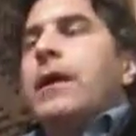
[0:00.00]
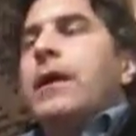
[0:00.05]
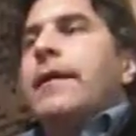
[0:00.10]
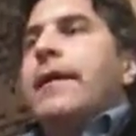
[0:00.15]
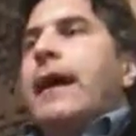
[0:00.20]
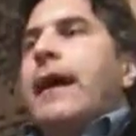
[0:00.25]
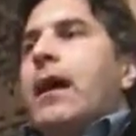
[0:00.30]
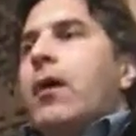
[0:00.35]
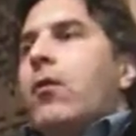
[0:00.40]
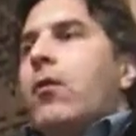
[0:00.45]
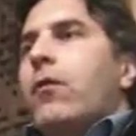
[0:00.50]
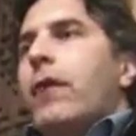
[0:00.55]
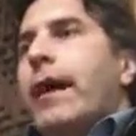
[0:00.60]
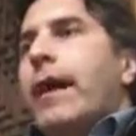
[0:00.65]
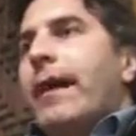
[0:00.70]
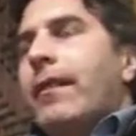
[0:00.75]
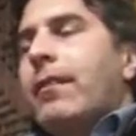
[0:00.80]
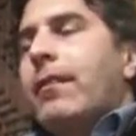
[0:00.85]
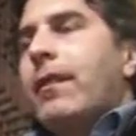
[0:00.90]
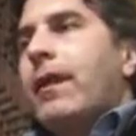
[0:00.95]
Now,
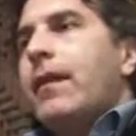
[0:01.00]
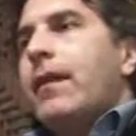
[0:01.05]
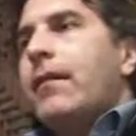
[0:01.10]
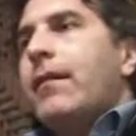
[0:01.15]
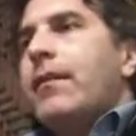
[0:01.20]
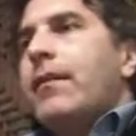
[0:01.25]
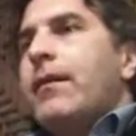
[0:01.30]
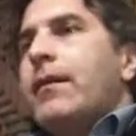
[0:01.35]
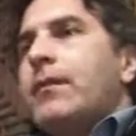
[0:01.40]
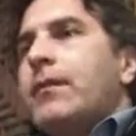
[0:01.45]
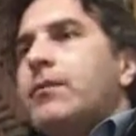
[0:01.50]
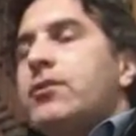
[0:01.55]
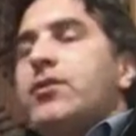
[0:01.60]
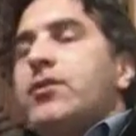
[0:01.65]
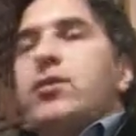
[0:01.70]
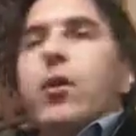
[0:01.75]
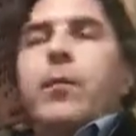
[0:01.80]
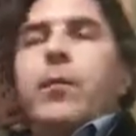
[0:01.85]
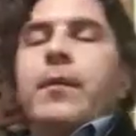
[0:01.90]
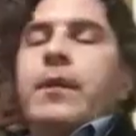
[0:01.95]
I think that there's
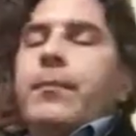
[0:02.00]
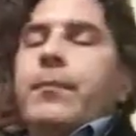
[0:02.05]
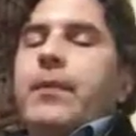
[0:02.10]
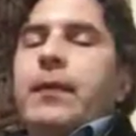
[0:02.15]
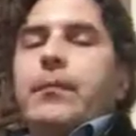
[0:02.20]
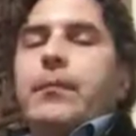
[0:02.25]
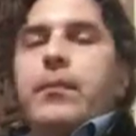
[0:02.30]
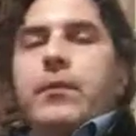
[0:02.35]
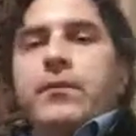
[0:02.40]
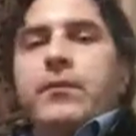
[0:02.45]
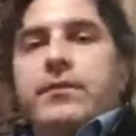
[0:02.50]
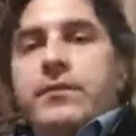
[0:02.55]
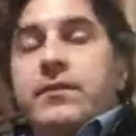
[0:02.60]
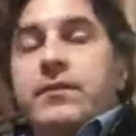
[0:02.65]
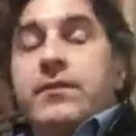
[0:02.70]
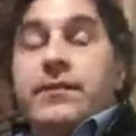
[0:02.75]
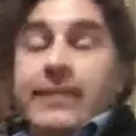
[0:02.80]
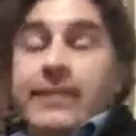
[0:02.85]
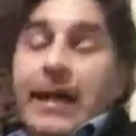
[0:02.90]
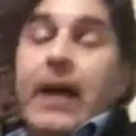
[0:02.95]
so many people
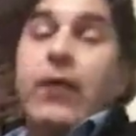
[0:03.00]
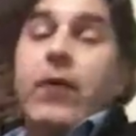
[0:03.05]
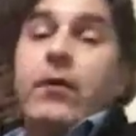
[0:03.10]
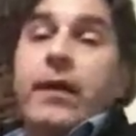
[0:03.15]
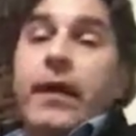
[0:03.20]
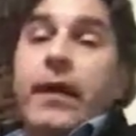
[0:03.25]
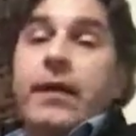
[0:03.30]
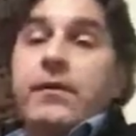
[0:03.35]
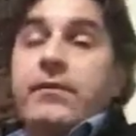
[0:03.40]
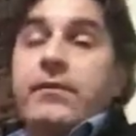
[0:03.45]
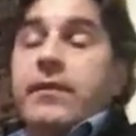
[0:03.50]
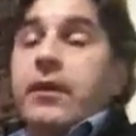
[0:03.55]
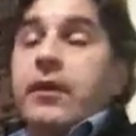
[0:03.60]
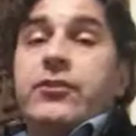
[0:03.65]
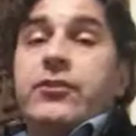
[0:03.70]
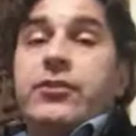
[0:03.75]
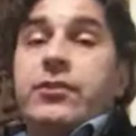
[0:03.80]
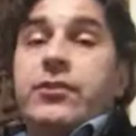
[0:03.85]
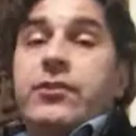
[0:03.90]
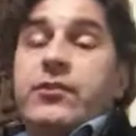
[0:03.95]
nowadays
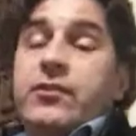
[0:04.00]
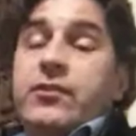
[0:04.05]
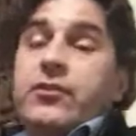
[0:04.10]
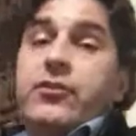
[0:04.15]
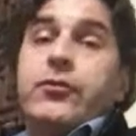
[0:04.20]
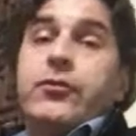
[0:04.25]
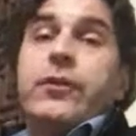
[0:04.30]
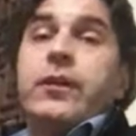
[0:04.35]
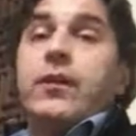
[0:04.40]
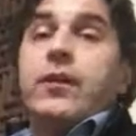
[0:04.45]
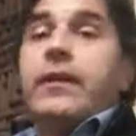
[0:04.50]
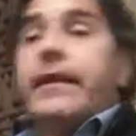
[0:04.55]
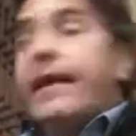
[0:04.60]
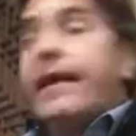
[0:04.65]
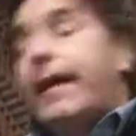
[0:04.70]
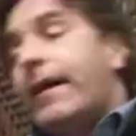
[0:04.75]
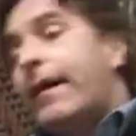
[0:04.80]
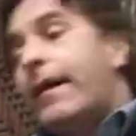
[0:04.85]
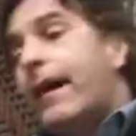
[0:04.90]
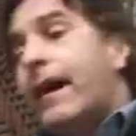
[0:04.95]
just
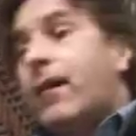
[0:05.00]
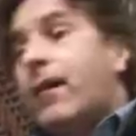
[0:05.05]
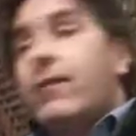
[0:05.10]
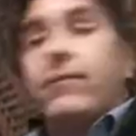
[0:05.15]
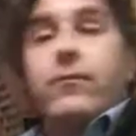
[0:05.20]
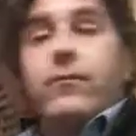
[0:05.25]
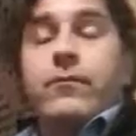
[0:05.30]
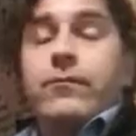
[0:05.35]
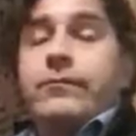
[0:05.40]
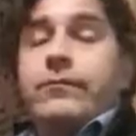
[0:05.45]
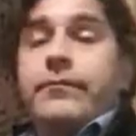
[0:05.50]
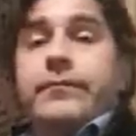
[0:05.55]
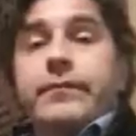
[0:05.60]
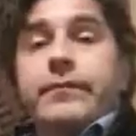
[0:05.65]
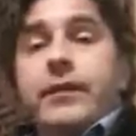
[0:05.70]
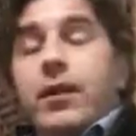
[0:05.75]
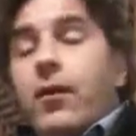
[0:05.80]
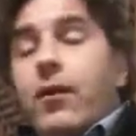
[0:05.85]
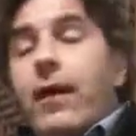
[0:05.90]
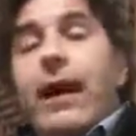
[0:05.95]
strictly out
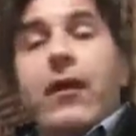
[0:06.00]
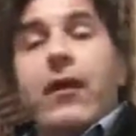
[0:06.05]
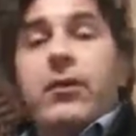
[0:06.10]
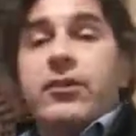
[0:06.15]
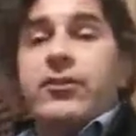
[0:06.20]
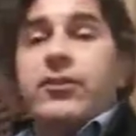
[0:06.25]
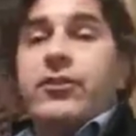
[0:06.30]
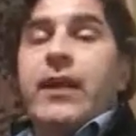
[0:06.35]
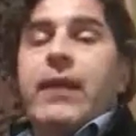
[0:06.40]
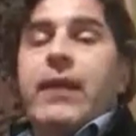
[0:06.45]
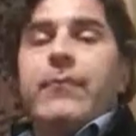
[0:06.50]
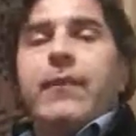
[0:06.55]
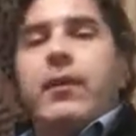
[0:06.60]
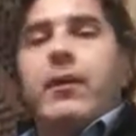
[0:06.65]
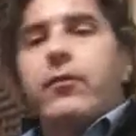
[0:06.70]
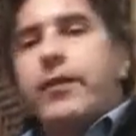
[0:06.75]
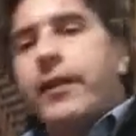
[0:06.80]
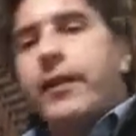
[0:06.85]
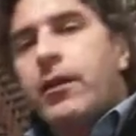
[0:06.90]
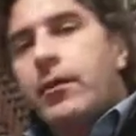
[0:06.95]
of shape. They
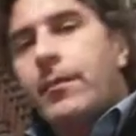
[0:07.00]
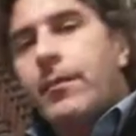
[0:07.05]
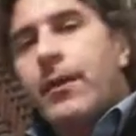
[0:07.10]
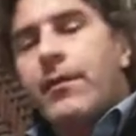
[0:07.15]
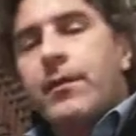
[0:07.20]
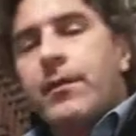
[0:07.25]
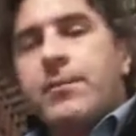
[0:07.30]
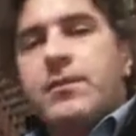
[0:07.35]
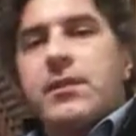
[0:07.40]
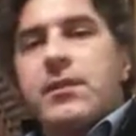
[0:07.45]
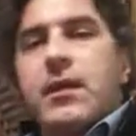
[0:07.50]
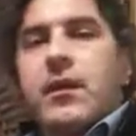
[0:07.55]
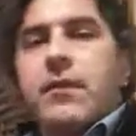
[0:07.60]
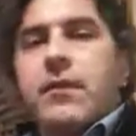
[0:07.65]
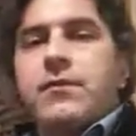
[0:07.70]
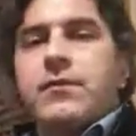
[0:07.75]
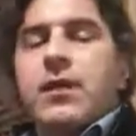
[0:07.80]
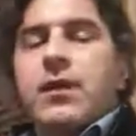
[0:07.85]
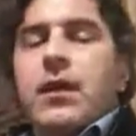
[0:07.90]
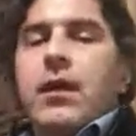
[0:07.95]
don't care about
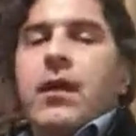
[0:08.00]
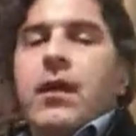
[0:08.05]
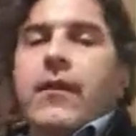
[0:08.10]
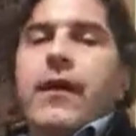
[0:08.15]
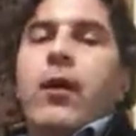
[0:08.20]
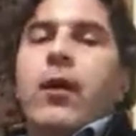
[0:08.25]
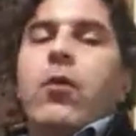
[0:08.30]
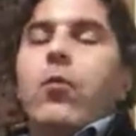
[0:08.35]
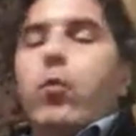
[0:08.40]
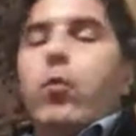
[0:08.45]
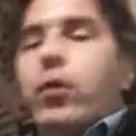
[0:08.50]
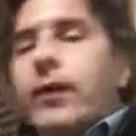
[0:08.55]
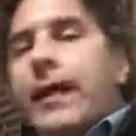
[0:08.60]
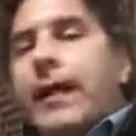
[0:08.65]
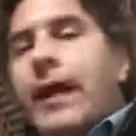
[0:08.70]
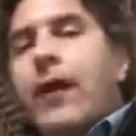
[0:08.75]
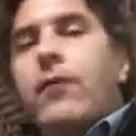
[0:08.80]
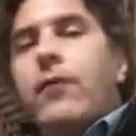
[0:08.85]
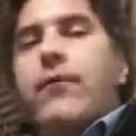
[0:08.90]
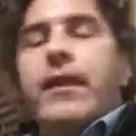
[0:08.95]
themselves. They don't work
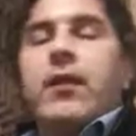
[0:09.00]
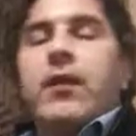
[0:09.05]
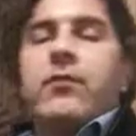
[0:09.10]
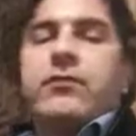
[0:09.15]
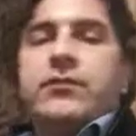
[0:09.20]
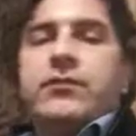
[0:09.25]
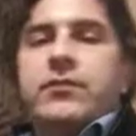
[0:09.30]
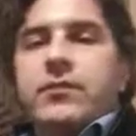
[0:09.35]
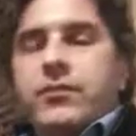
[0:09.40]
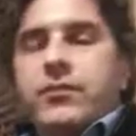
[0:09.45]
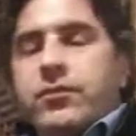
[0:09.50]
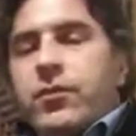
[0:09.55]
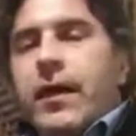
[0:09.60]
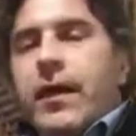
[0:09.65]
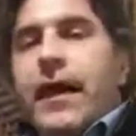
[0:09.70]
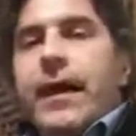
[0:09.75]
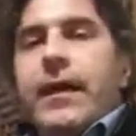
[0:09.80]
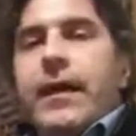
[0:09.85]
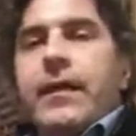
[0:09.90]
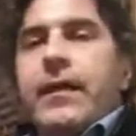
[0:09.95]
out. They don't
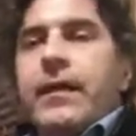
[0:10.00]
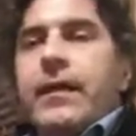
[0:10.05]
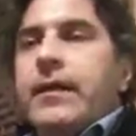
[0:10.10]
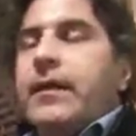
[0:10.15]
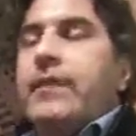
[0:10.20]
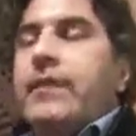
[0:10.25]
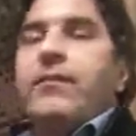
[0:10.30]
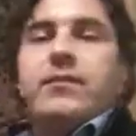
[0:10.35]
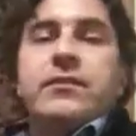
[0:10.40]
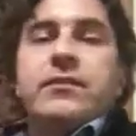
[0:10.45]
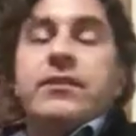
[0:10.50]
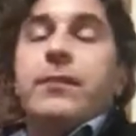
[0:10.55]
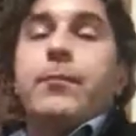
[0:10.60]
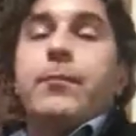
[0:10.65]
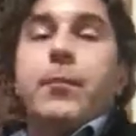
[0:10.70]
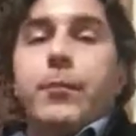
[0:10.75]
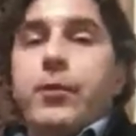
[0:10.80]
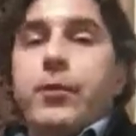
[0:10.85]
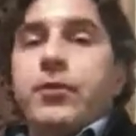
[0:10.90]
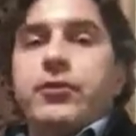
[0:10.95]
try and even
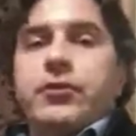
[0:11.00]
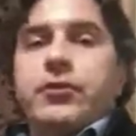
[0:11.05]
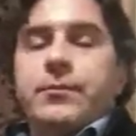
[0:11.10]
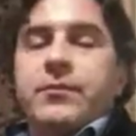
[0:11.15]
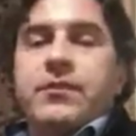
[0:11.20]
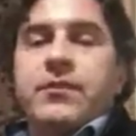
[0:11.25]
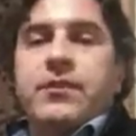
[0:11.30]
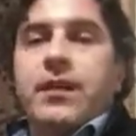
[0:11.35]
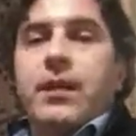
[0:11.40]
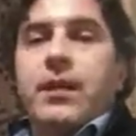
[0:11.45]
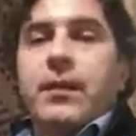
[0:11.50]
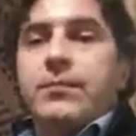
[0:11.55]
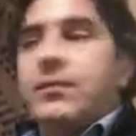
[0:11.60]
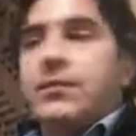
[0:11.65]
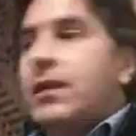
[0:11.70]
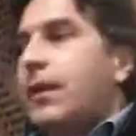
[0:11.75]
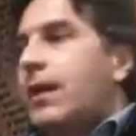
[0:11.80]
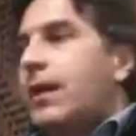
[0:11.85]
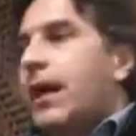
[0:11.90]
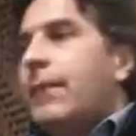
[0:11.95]
simple push and
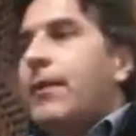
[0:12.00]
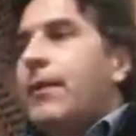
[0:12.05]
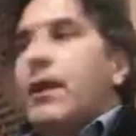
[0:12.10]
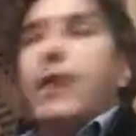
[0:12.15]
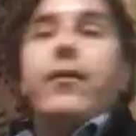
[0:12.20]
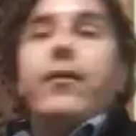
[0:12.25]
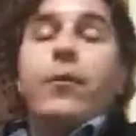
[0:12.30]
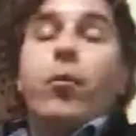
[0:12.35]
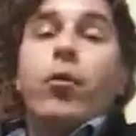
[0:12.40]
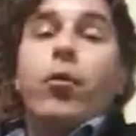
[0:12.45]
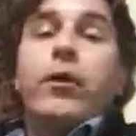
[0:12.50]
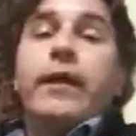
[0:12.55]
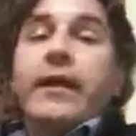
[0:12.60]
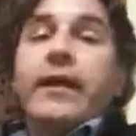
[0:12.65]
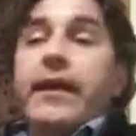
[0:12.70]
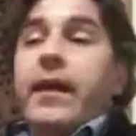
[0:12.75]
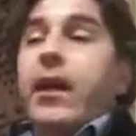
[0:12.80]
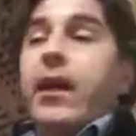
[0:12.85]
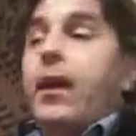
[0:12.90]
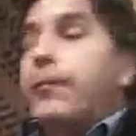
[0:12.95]
sit-ups. I mean, in the morning,
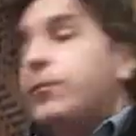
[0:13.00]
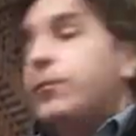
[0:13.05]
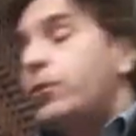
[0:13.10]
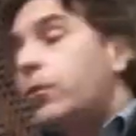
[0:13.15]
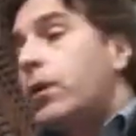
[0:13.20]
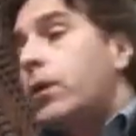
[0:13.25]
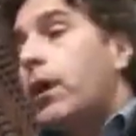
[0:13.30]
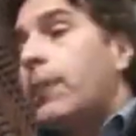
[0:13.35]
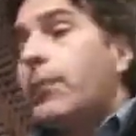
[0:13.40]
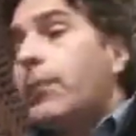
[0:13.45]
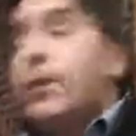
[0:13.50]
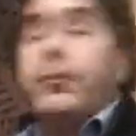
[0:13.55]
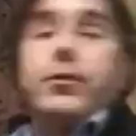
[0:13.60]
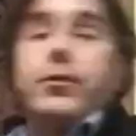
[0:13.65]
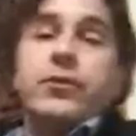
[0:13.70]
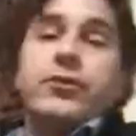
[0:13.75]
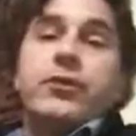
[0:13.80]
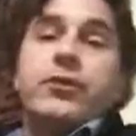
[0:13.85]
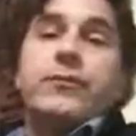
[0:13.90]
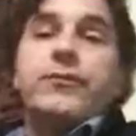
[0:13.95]
get up, do a couple of
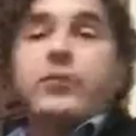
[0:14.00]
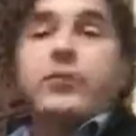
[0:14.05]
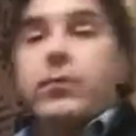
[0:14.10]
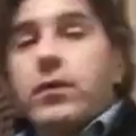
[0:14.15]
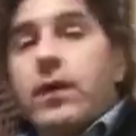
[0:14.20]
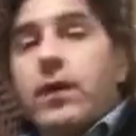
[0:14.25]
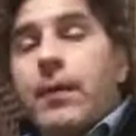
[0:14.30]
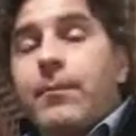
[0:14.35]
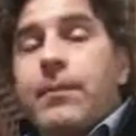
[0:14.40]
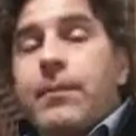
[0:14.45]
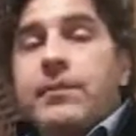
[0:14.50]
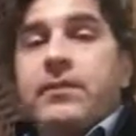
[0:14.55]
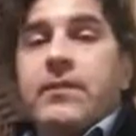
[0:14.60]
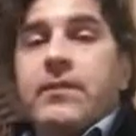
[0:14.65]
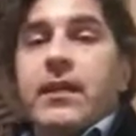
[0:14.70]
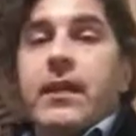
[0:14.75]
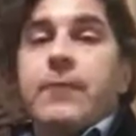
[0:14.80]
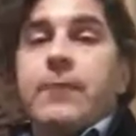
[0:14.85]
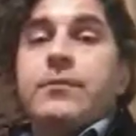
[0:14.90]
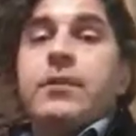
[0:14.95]
push-ups, do a couple of
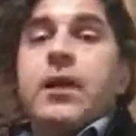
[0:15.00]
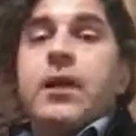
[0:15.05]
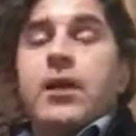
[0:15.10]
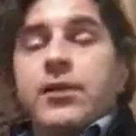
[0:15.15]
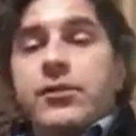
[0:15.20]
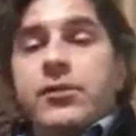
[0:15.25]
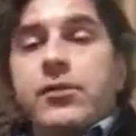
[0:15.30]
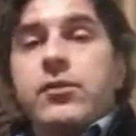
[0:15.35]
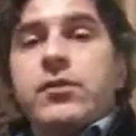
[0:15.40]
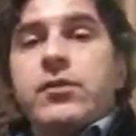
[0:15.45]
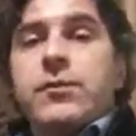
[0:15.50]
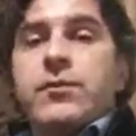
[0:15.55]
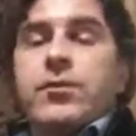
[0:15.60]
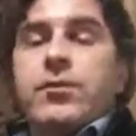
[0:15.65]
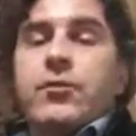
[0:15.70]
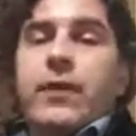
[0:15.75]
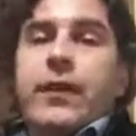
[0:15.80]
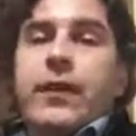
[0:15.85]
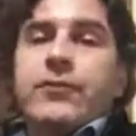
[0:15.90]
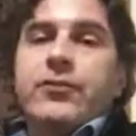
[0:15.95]
sit-ups, do some
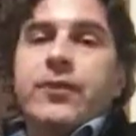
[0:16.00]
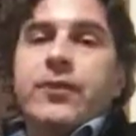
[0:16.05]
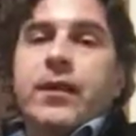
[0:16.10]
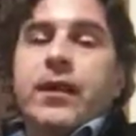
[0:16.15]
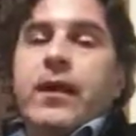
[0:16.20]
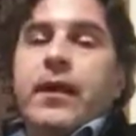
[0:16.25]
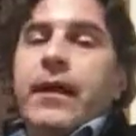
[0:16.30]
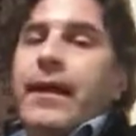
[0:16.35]
stretching.